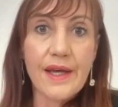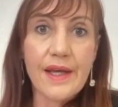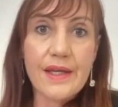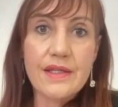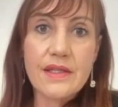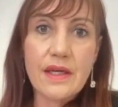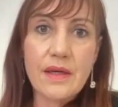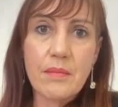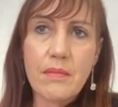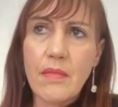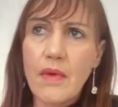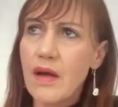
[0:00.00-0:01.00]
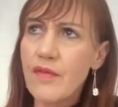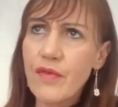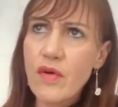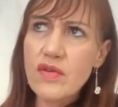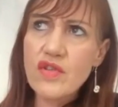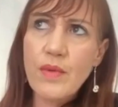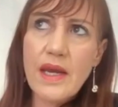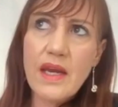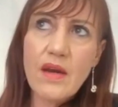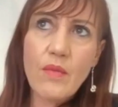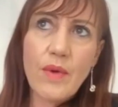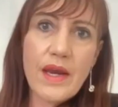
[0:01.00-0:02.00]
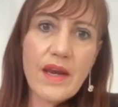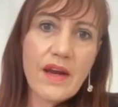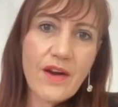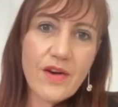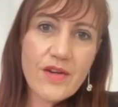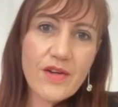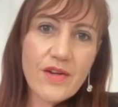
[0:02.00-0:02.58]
And of course, we